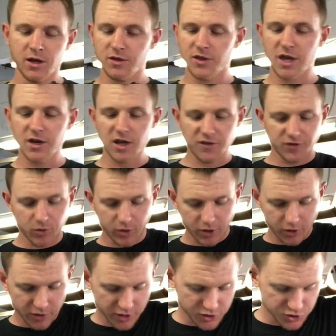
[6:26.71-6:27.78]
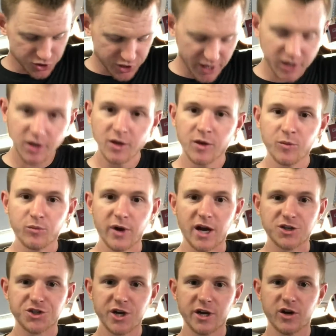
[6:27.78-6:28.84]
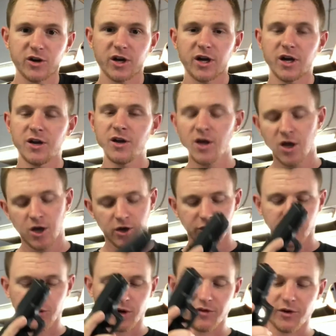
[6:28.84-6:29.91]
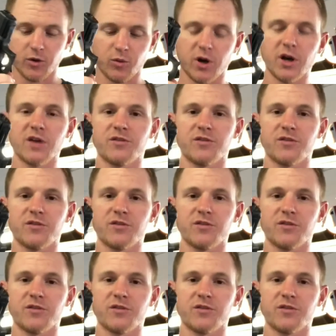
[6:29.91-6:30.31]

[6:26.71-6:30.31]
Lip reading: Then if you want to go ahead and brass check your gun, do whatever you want.